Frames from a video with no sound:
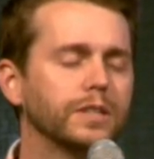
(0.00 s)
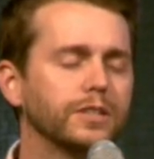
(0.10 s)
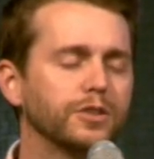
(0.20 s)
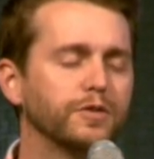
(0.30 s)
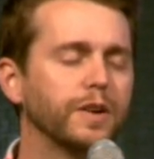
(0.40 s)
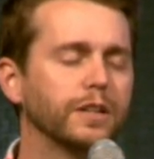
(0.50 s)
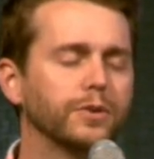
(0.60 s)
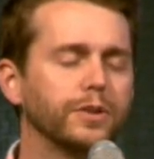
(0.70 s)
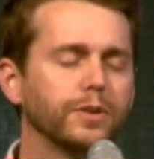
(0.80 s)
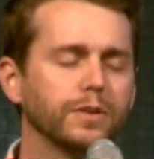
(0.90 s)
to follow
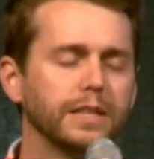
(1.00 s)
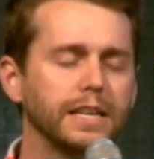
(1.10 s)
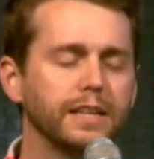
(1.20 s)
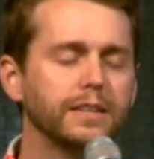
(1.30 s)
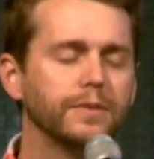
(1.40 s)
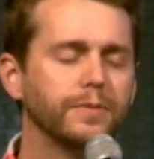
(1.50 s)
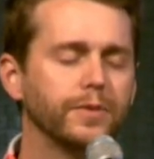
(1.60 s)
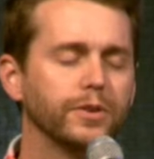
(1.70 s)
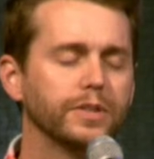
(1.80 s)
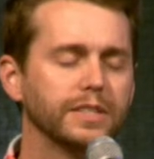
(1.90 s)
your lead,
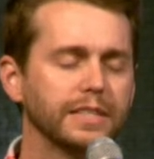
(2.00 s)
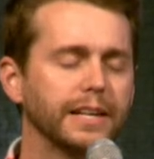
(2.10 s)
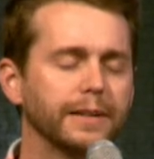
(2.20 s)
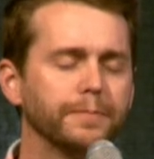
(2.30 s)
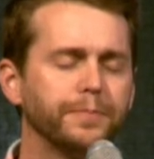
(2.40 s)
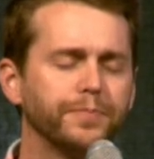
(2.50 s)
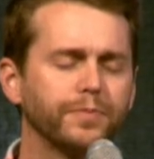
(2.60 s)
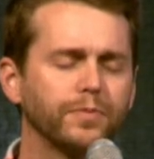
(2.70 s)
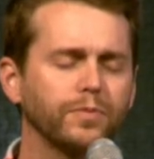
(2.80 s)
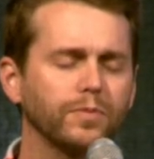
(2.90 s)
your design,
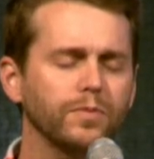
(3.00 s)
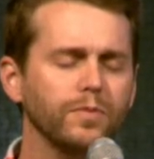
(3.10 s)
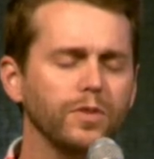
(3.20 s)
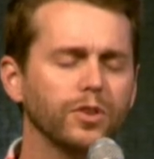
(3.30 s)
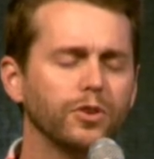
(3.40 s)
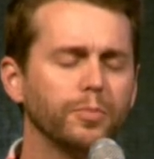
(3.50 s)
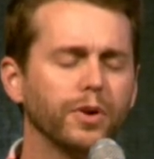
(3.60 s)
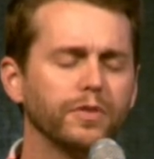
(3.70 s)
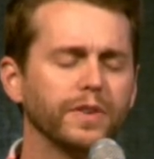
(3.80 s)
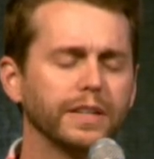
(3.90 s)
your
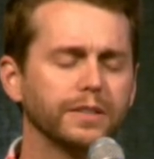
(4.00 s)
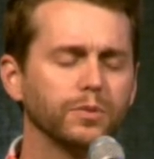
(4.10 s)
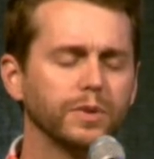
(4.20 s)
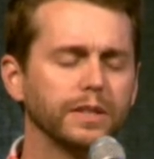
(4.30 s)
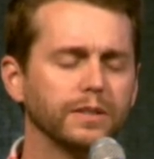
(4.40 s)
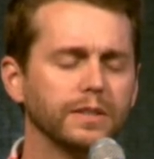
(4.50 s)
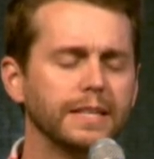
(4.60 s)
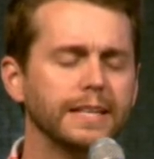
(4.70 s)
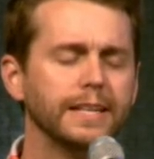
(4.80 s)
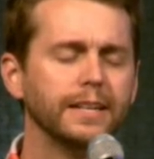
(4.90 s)
perfect will.
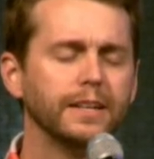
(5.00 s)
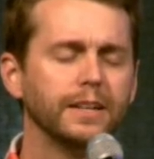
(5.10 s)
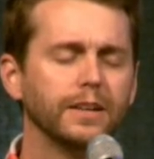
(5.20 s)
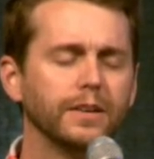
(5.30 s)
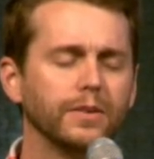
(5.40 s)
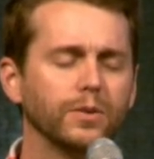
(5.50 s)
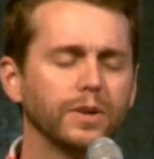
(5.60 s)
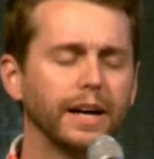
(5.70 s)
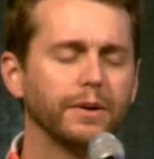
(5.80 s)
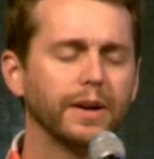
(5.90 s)
And Lord,
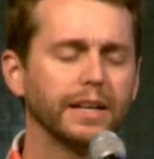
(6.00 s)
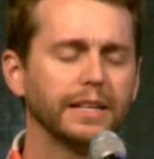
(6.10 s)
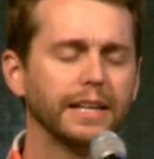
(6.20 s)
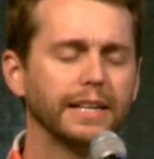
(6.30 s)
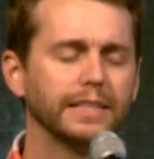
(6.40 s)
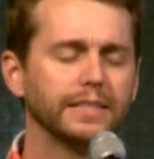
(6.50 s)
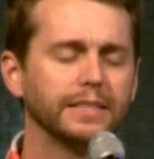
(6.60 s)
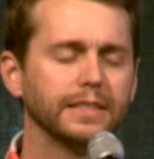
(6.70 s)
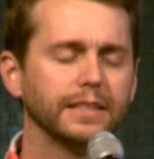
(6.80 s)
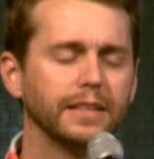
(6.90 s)
I
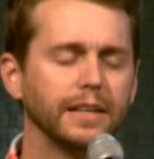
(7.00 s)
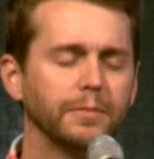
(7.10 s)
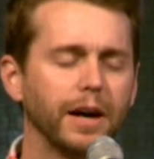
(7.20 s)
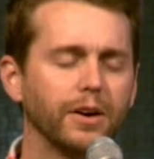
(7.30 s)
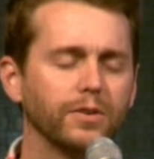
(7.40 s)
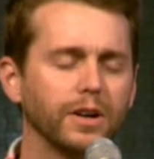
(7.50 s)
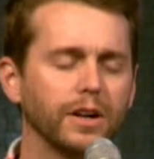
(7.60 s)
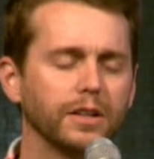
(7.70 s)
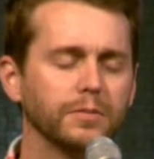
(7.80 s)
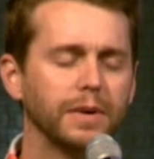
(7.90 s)
recognize in my own
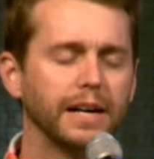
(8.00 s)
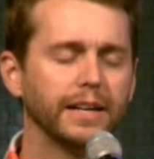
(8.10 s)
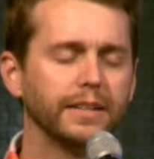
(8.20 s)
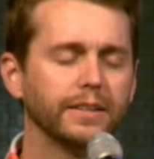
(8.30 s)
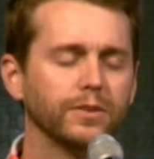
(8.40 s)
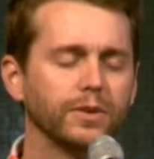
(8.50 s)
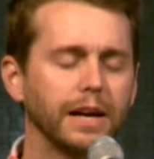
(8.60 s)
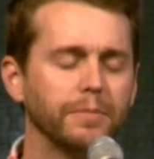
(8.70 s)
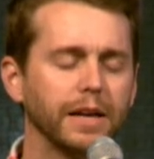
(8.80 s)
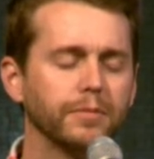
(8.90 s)
heart and mind, Lord,
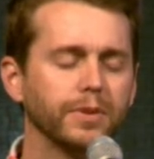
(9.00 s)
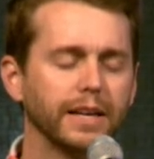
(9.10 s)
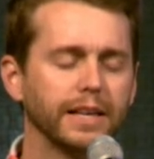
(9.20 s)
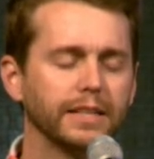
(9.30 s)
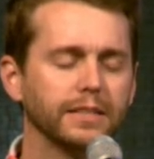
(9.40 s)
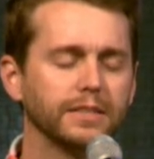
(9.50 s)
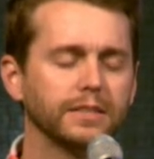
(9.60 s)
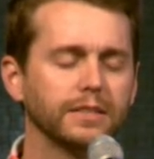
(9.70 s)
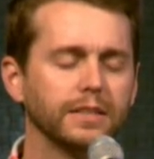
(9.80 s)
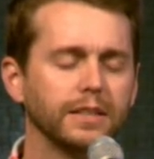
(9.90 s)
I make
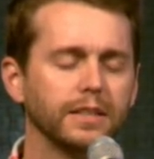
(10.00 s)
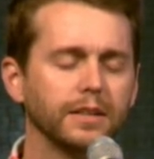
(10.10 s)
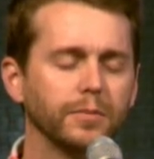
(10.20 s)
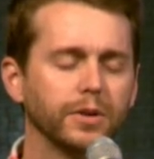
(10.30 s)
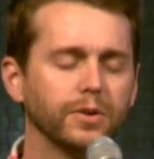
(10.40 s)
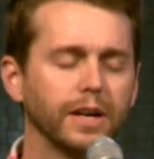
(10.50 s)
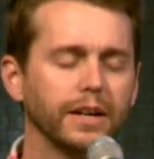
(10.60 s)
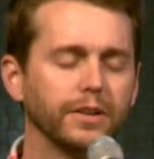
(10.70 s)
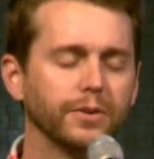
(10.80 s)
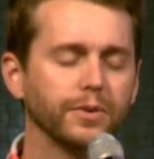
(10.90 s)
plans, but oh
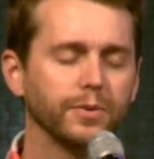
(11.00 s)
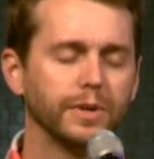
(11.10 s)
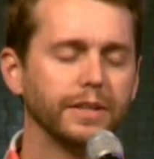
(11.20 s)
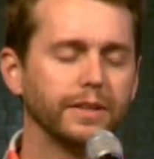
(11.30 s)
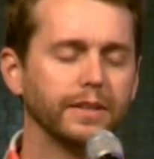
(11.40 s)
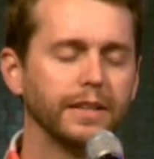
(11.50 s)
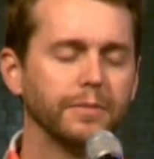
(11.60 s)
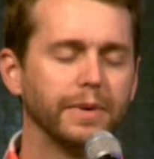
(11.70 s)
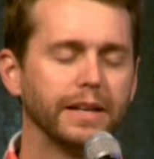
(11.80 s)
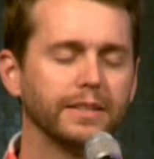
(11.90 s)
God, you're the one that
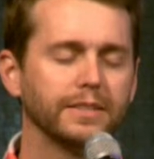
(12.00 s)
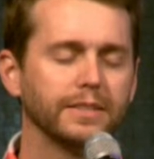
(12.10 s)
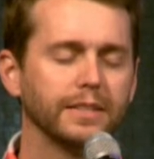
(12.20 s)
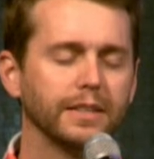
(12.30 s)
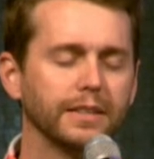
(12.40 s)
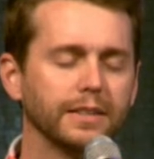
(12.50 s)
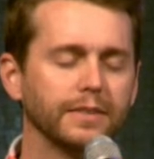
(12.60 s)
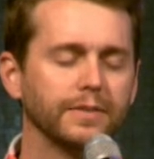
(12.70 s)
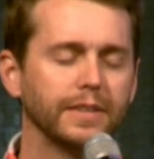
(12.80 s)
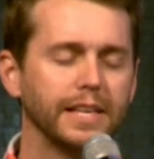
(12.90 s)
makes
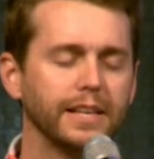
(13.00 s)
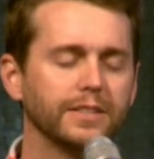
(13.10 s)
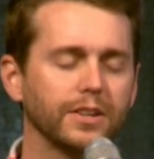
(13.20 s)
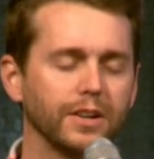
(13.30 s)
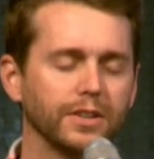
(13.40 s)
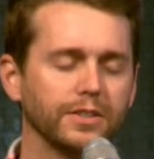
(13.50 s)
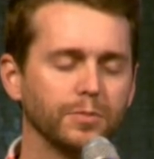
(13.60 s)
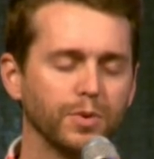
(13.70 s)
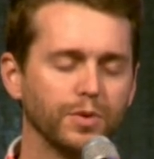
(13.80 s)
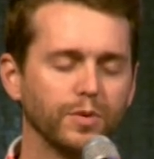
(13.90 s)
king's hearts
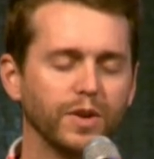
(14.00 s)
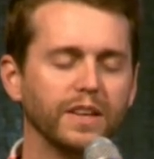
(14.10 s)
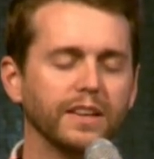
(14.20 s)
move.